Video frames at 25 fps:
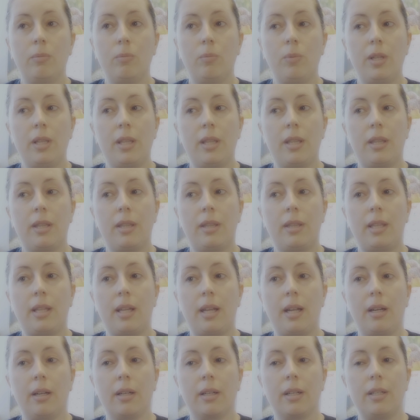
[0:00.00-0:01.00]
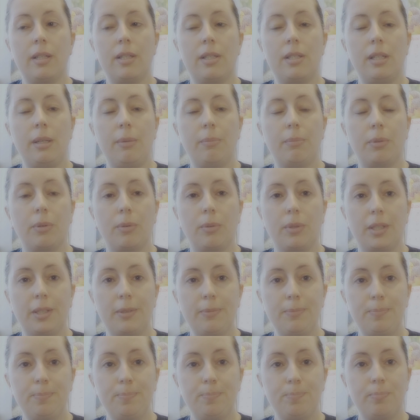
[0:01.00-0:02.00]
With the air conditioning
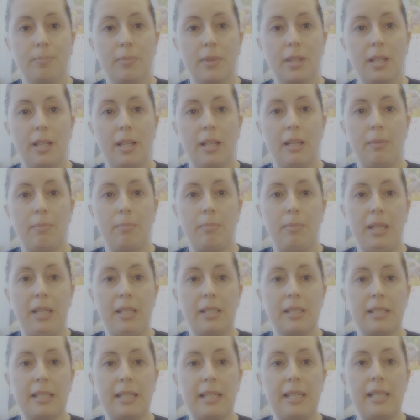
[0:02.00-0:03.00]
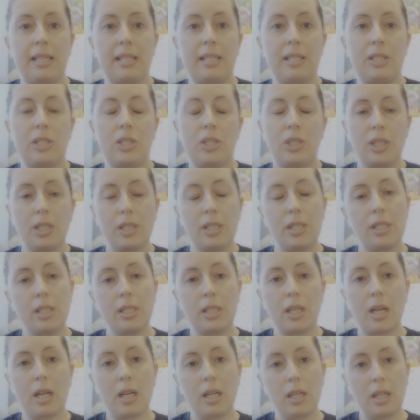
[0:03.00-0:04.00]
broken, it means that it is just as
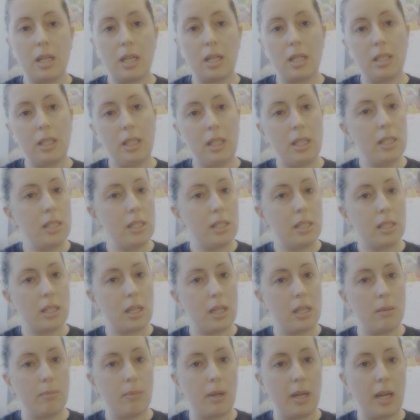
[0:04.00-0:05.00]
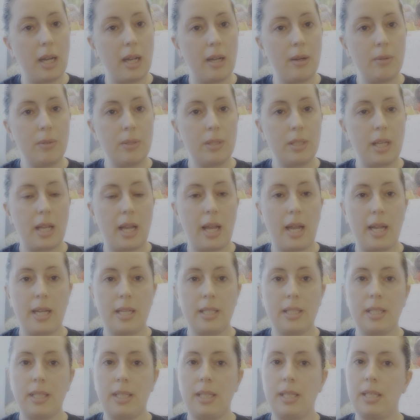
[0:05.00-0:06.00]
hot on the inside of my house
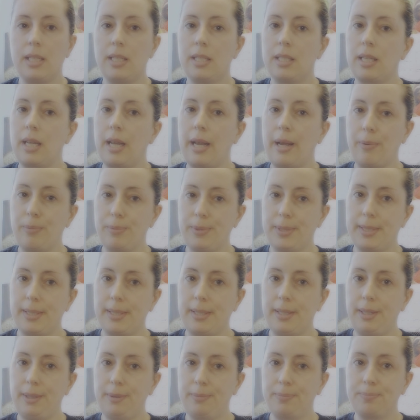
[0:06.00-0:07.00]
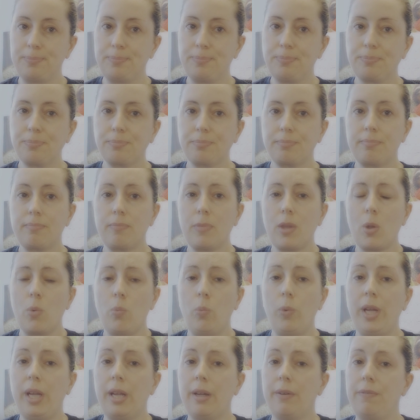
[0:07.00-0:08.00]
as is outside.
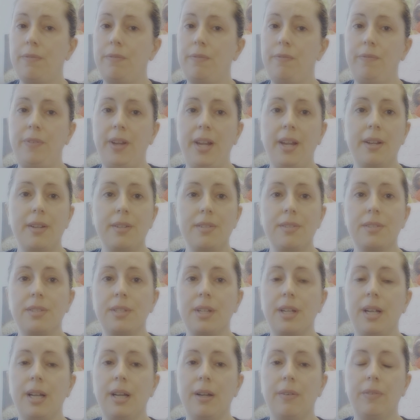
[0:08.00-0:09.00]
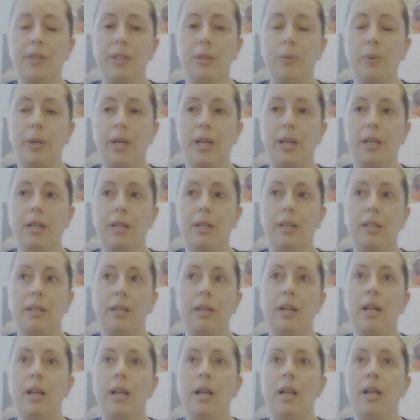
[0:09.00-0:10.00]
We have fans everywhere.
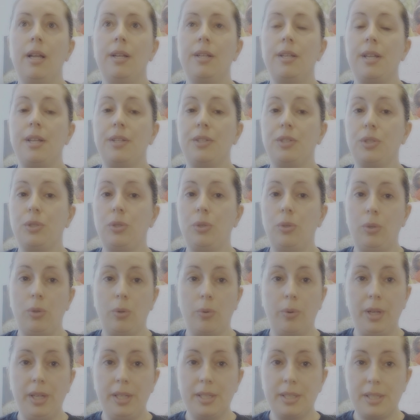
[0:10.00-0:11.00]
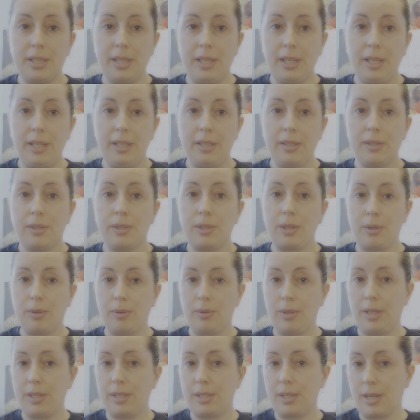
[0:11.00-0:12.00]
It's noisy,
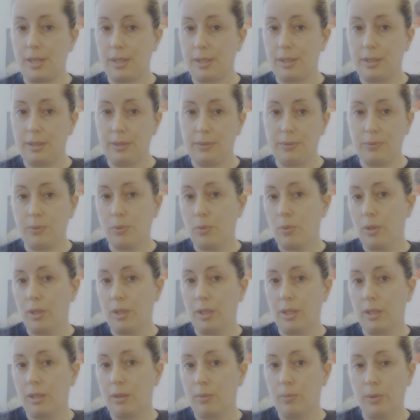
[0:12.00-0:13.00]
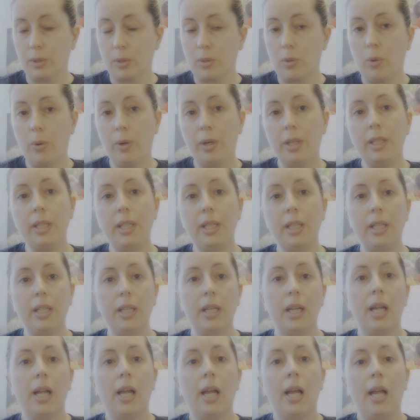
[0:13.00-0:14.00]
so it's not good for recording.
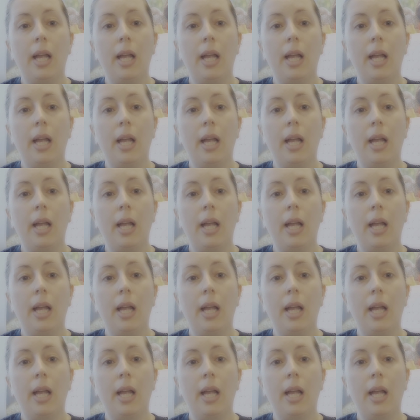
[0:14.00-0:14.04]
